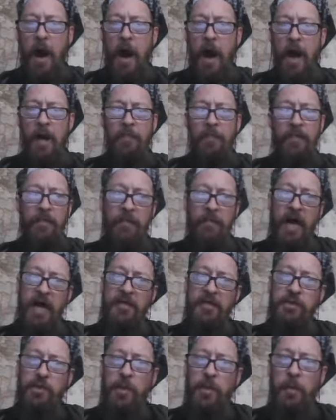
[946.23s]
I am the
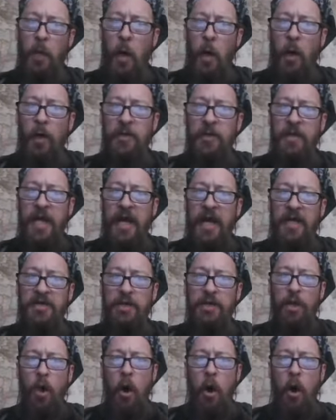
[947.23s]
master of all things,